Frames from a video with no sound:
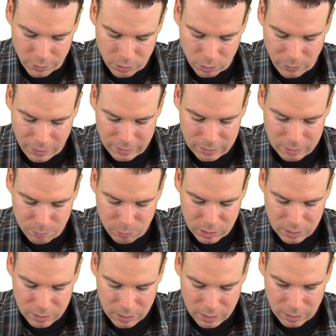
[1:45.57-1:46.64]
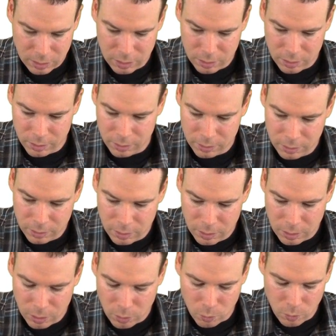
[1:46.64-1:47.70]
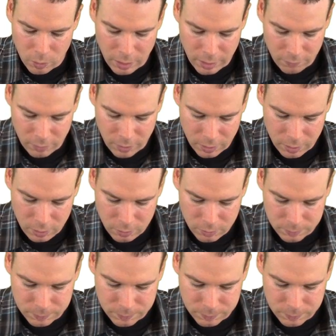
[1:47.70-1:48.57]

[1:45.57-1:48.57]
So at this particular y value,